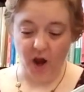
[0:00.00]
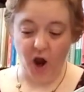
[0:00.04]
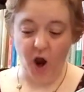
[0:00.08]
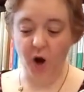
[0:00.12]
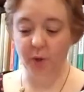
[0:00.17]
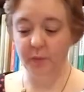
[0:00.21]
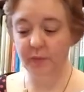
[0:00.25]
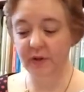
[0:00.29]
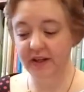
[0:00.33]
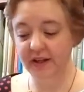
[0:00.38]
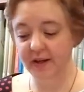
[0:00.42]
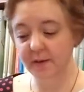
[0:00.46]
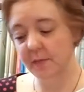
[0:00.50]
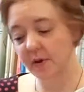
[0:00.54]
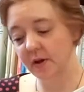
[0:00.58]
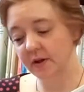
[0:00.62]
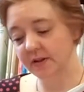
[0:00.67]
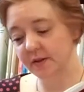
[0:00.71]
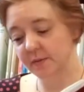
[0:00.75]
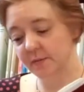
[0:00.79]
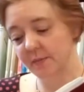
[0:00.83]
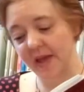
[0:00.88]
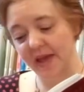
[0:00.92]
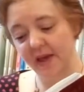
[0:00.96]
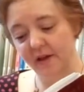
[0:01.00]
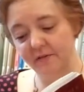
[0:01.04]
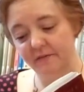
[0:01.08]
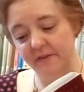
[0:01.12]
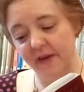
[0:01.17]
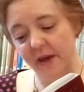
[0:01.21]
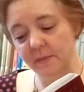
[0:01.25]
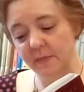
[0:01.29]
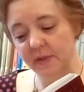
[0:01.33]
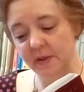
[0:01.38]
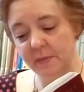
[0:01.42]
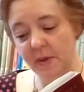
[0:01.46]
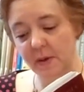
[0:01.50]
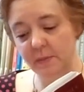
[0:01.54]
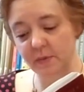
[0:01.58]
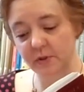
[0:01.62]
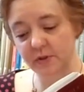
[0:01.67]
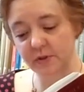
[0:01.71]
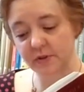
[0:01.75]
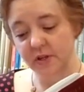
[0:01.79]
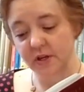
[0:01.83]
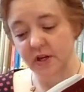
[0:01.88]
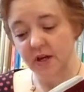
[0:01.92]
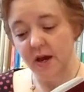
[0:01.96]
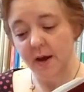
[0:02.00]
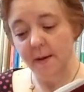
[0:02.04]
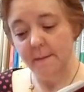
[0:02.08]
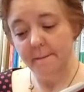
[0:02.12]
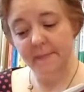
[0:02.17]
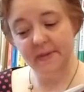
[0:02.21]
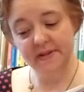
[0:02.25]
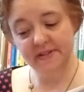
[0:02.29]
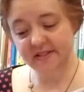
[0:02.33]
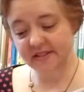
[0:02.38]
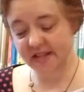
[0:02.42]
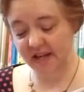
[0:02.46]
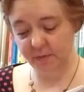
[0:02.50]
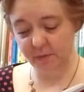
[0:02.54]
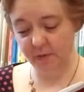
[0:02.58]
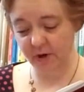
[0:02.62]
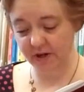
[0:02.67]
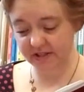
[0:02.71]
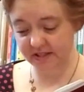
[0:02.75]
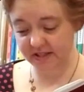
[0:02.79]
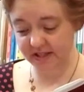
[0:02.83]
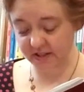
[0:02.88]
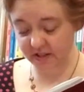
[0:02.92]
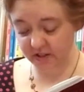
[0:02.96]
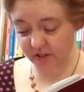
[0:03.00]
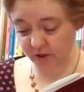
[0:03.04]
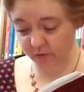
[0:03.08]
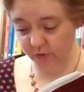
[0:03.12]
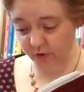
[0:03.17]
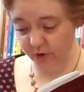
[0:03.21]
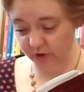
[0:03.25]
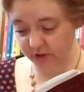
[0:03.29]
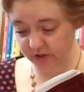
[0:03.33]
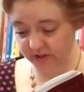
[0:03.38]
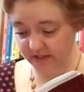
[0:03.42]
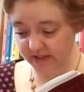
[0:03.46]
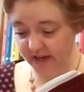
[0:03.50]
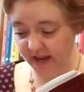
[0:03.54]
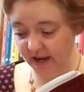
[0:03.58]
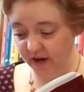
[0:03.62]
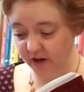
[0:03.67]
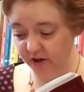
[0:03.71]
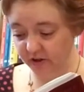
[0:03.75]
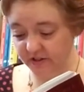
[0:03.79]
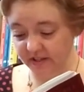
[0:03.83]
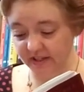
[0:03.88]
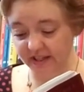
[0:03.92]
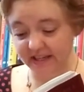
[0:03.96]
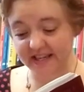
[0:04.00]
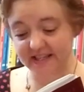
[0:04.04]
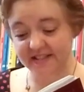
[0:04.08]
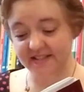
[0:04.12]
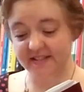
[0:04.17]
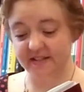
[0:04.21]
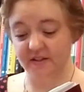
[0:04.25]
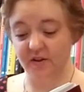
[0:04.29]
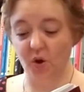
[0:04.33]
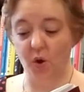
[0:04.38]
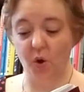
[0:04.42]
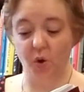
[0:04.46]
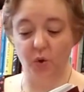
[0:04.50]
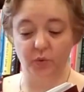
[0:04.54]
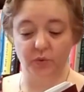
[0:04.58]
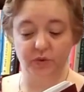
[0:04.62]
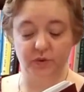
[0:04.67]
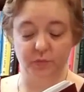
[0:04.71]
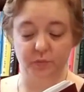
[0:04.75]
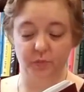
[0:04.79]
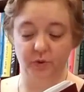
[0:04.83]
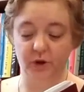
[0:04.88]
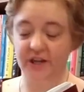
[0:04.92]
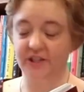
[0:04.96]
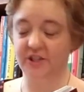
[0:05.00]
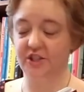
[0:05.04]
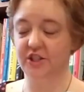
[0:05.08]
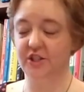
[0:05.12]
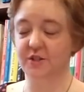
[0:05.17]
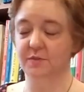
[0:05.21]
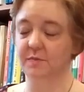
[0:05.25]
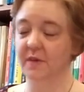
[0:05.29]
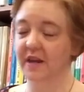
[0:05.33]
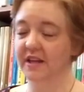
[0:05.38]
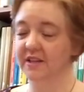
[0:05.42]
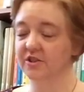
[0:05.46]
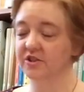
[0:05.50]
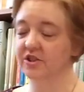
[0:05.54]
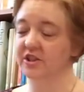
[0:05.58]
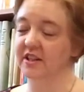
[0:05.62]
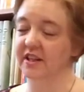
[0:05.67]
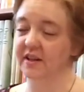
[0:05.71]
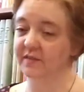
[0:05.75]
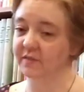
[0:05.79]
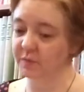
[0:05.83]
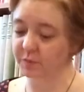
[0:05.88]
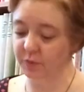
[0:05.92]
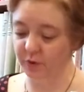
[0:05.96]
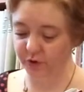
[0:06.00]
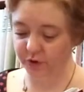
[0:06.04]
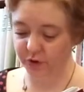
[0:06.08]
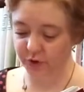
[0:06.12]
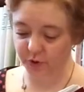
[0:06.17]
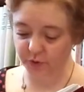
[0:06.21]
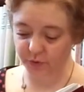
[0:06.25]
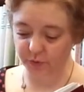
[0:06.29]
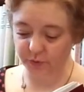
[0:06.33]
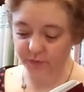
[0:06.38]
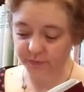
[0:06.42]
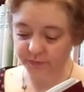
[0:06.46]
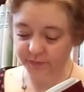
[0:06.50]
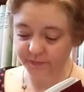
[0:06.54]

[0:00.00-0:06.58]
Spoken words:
Harmony among the male family members must take precedence over her desire to kiss and hold the precious men she'd given birth to.